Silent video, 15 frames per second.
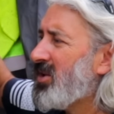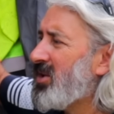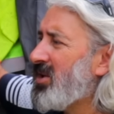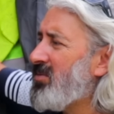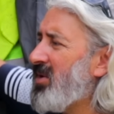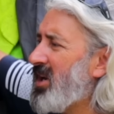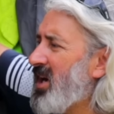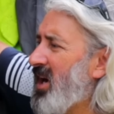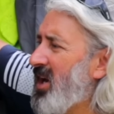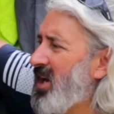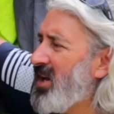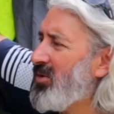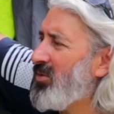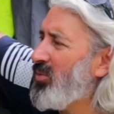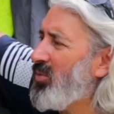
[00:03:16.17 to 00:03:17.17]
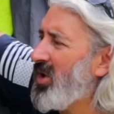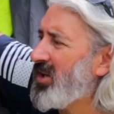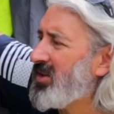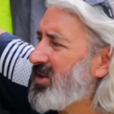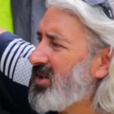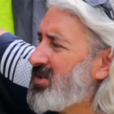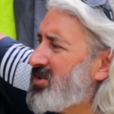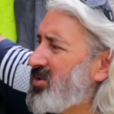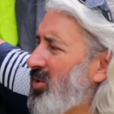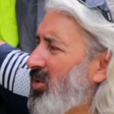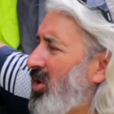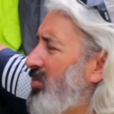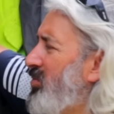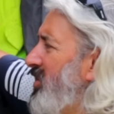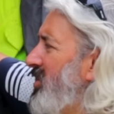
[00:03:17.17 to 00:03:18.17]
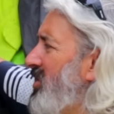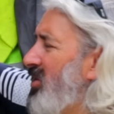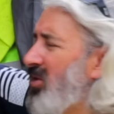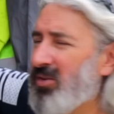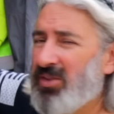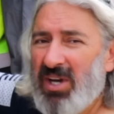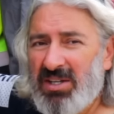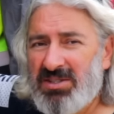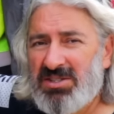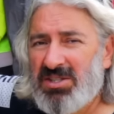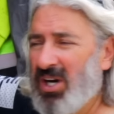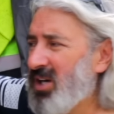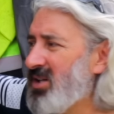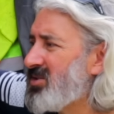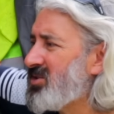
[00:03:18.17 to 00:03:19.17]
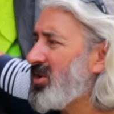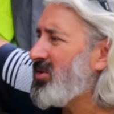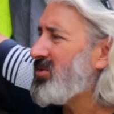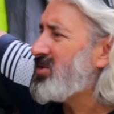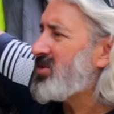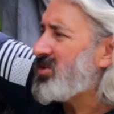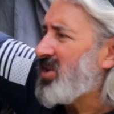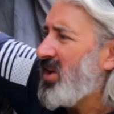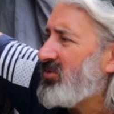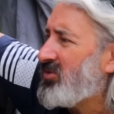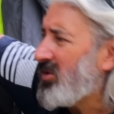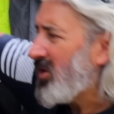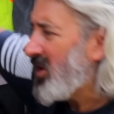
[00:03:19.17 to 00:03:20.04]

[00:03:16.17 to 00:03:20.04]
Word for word: you may not want this to open on that side. So you just have to